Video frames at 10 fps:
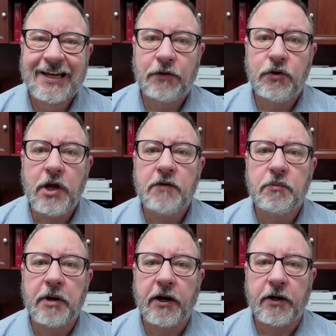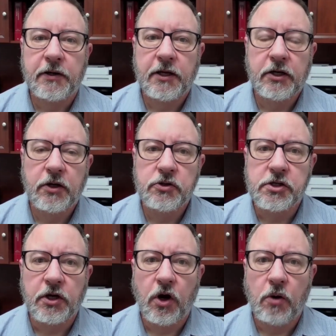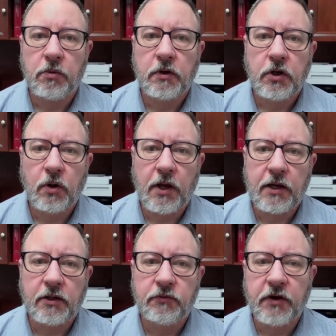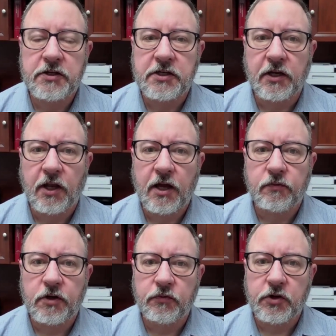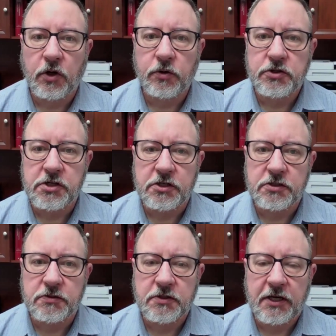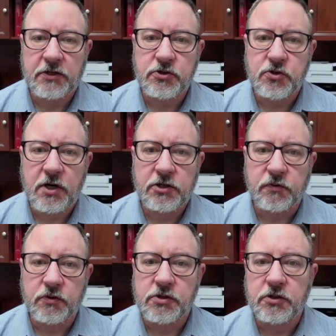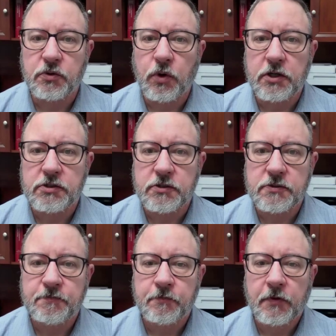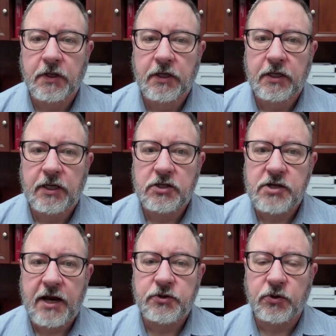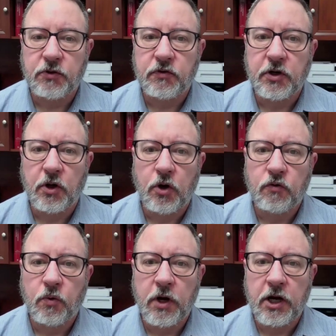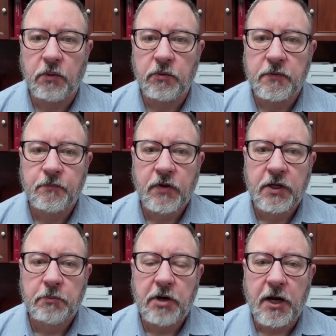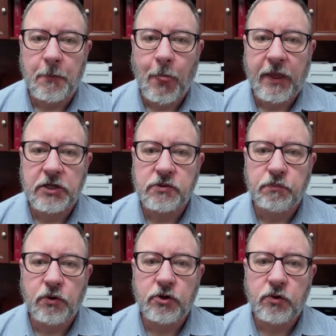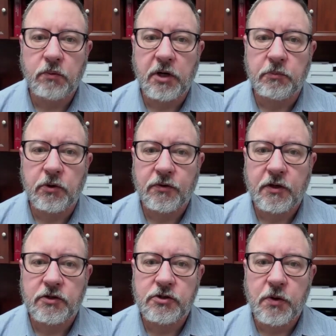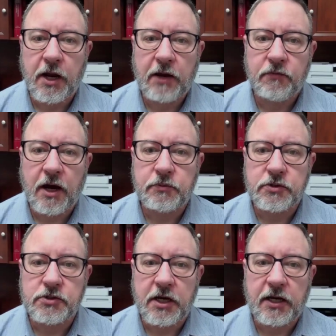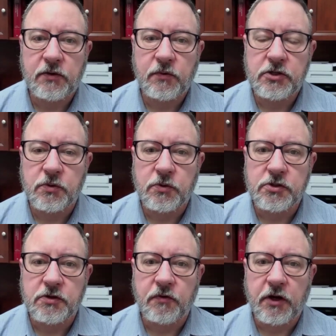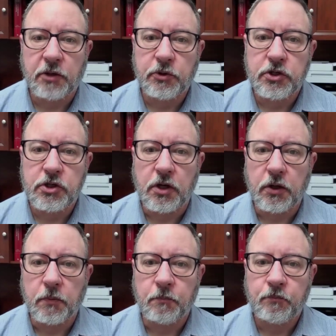If you have a parent in a nursing home, you're likely facing a lot of difficult decisions and stressful situations. It's natural to feel overwhelmed, but it's important to remember that you have options and resources available to you.